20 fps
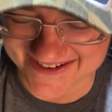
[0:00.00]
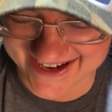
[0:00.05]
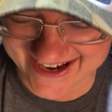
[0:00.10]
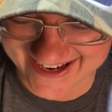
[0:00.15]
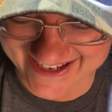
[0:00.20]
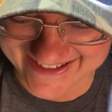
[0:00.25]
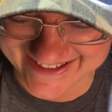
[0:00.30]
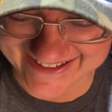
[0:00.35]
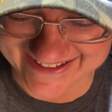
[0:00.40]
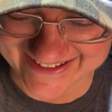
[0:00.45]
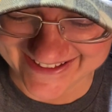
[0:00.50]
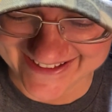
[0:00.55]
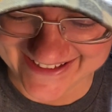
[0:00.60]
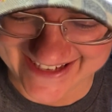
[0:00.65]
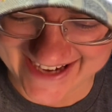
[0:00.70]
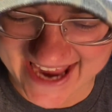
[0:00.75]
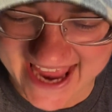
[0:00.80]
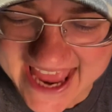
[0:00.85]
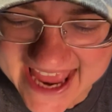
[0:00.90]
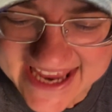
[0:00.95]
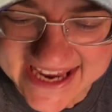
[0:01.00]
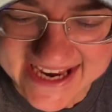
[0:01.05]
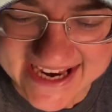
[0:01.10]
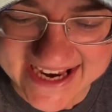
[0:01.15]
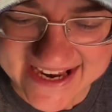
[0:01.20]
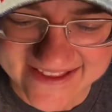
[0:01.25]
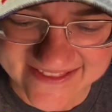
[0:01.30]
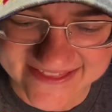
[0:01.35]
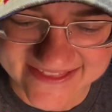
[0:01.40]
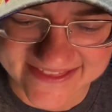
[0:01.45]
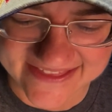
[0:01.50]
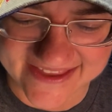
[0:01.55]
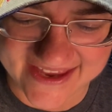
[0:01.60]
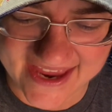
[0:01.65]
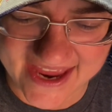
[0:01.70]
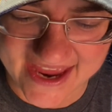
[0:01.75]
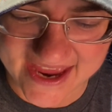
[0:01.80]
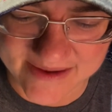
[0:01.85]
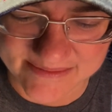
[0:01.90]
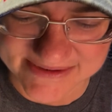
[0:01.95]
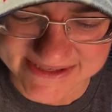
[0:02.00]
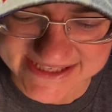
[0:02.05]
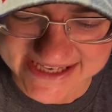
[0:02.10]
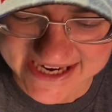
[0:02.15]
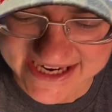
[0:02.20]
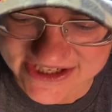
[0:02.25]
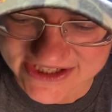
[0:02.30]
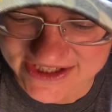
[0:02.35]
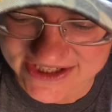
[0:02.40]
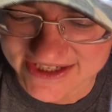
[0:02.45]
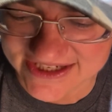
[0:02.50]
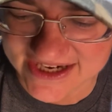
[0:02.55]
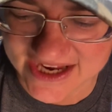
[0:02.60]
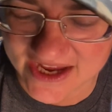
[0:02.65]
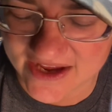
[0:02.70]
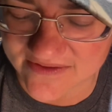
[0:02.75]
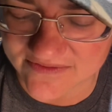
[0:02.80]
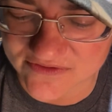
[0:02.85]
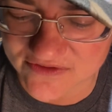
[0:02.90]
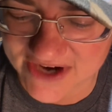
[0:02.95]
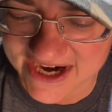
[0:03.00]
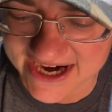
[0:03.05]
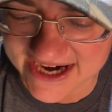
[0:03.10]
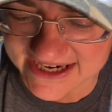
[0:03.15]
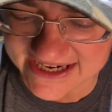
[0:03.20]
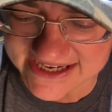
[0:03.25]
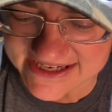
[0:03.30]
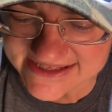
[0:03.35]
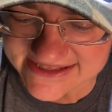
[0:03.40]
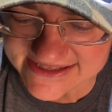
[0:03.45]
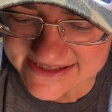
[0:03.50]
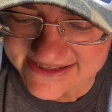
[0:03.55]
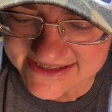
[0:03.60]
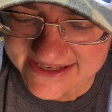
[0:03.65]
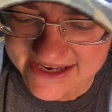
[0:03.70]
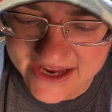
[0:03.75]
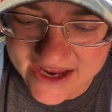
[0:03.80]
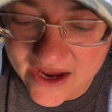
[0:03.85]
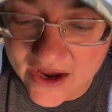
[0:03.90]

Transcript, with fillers: Hallelujah! In the habitation of dragons,